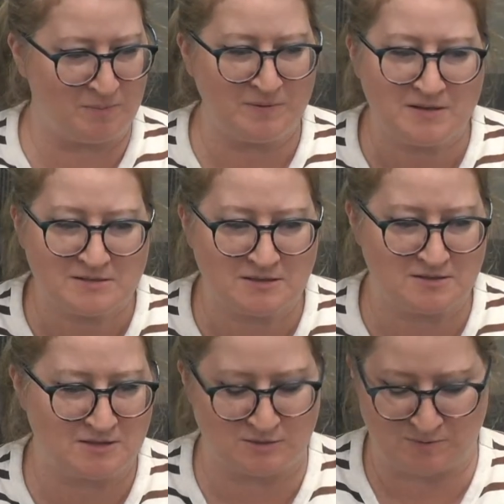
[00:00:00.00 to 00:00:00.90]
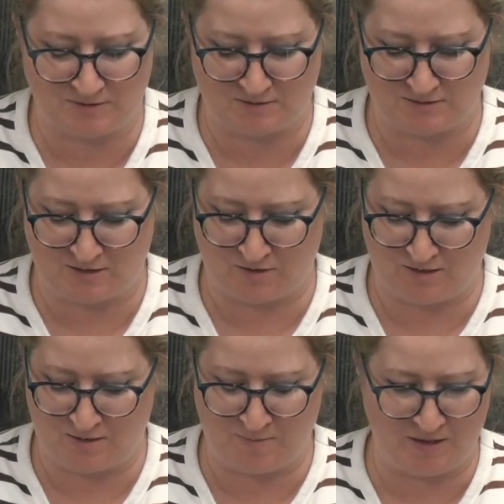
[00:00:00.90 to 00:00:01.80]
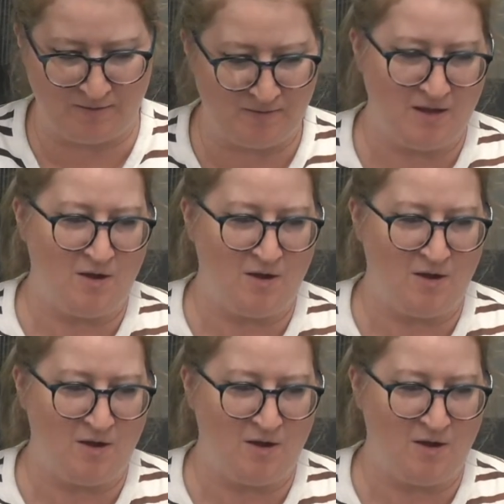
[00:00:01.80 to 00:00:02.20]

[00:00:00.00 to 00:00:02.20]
please get in touch with us at our email,